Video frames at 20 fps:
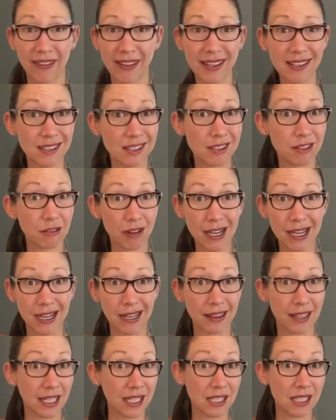That's
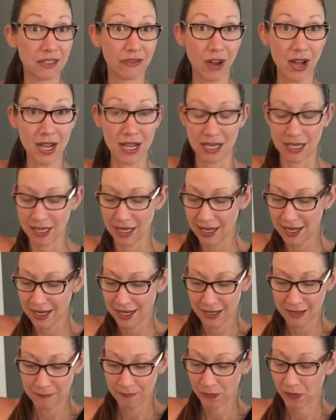great, that's fine.
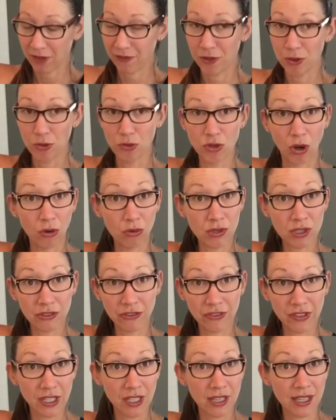If you don't
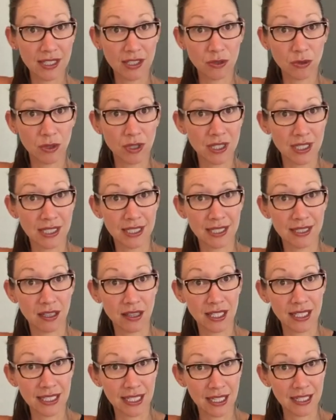feel the soreness
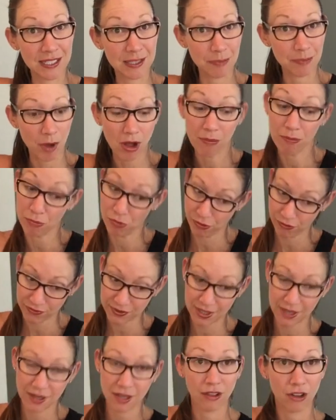on the tennis ball, move
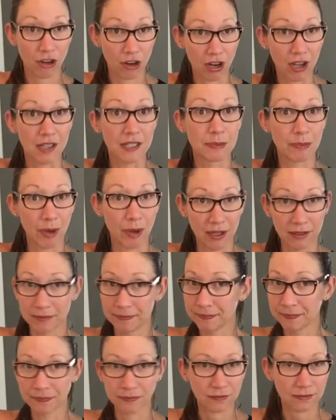to the lacrosse
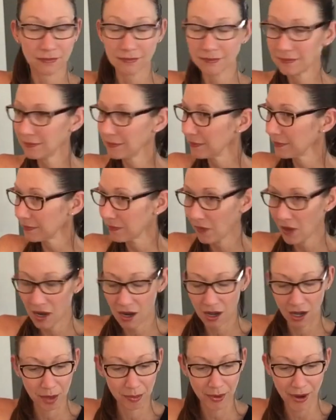ball.
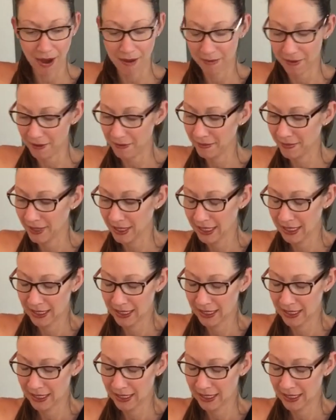Not a problem.